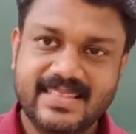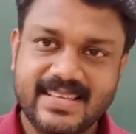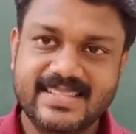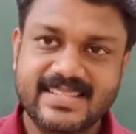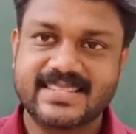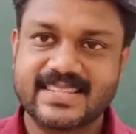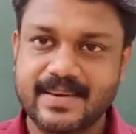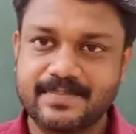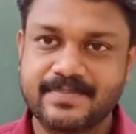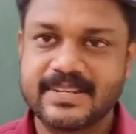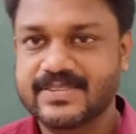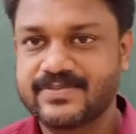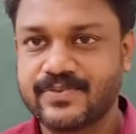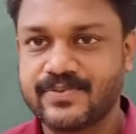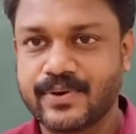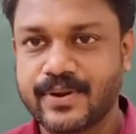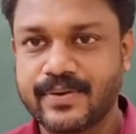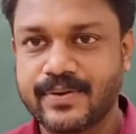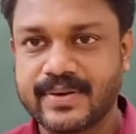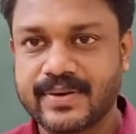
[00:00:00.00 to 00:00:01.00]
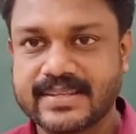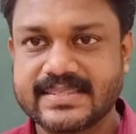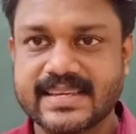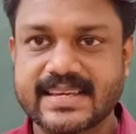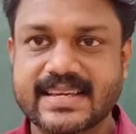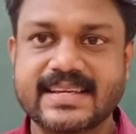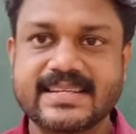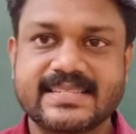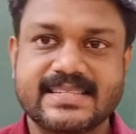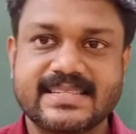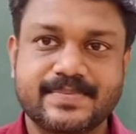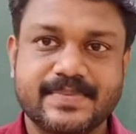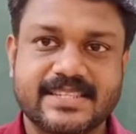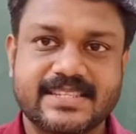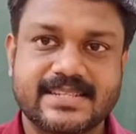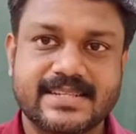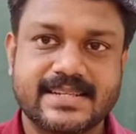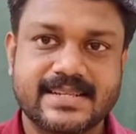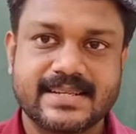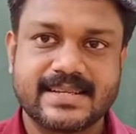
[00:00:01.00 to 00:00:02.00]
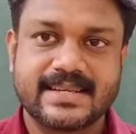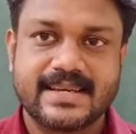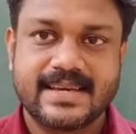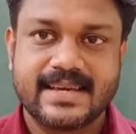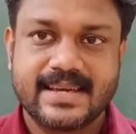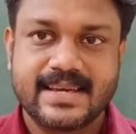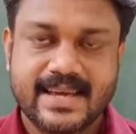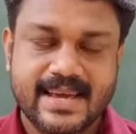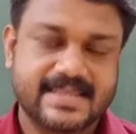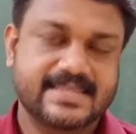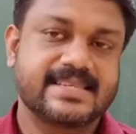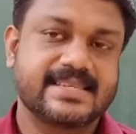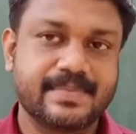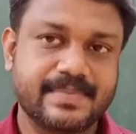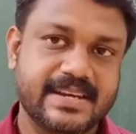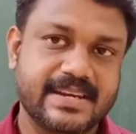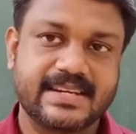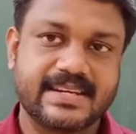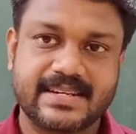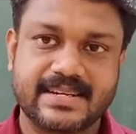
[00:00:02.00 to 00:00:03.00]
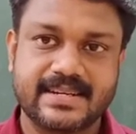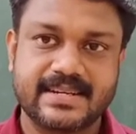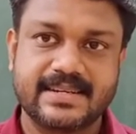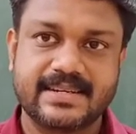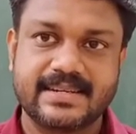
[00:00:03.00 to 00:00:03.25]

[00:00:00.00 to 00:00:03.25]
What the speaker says: these chapters for your second semester examination.